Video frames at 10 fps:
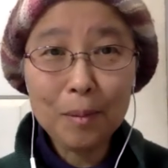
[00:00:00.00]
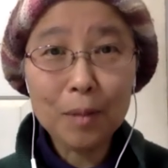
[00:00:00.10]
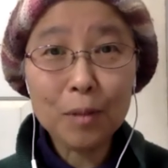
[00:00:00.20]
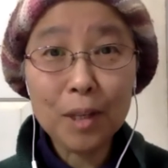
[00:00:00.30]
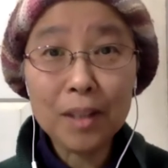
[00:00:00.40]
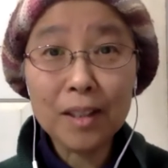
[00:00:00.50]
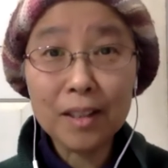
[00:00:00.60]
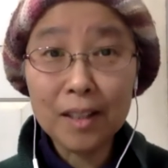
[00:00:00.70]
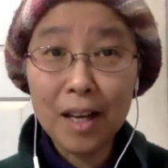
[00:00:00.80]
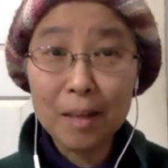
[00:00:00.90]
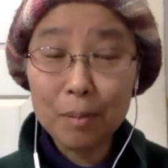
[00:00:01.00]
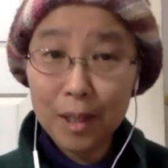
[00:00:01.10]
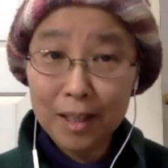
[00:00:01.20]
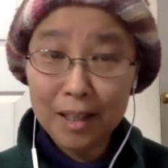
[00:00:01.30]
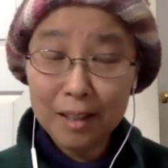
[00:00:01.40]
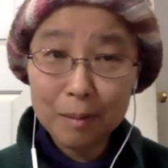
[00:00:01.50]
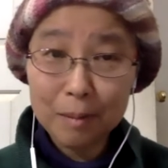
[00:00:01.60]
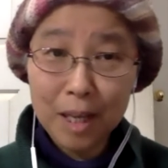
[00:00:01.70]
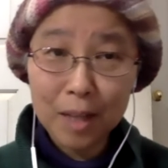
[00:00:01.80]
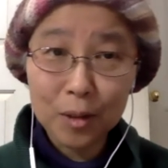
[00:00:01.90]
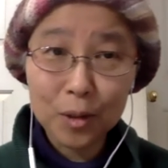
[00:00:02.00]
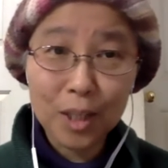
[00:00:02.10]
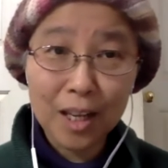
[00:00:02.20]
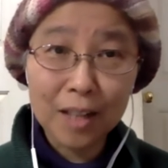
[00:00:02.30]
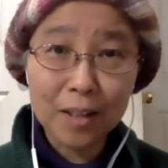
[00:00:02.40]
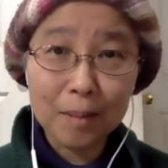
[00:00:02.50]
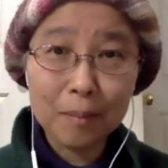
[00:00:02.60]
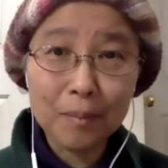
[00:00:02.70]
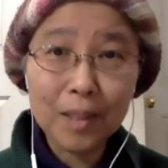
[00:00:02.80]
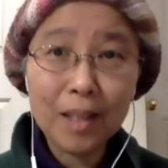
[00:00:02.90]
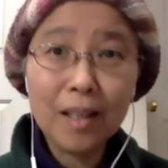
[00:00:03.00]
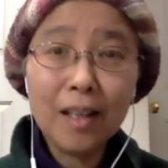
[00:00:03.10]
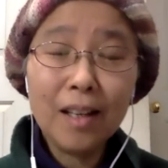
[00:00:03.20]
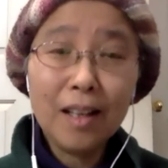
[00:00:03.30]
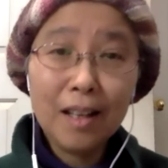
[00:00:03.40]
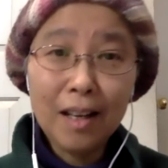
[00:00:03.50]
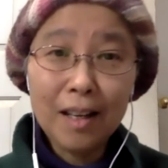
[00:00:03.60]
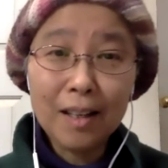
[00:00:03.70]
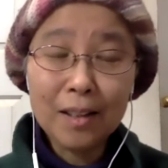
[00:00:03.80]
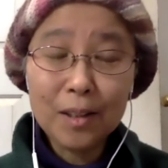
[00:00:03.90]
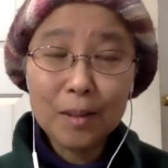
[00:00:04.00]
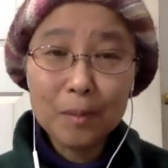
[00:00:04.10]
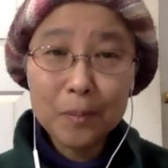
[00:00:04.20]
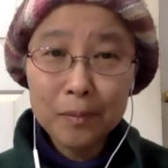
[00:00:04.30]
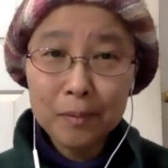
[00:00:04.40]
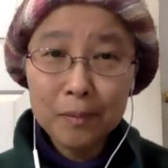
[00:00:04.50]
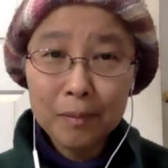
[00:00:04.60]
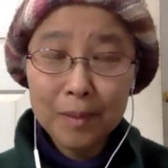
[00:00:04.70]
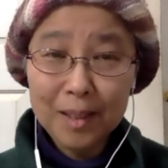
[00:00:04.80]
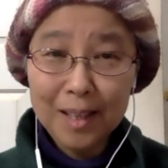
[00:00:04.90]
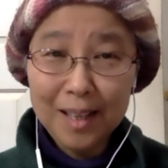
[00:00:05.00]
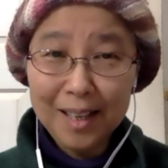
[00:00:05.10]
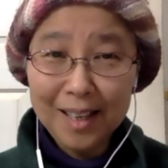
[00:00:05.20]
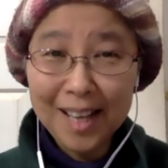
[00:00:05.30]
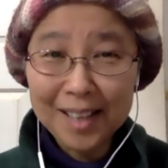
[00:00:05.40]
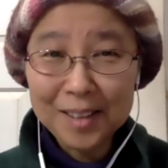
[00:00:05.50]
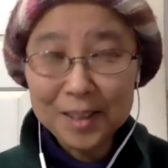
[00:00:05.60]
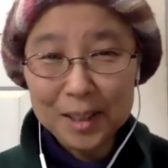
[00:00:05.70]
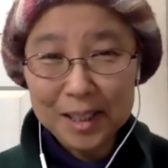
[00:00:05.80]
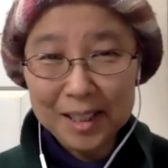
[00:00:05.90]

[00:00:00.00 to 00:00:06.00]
friend and I playing piano together. And actually it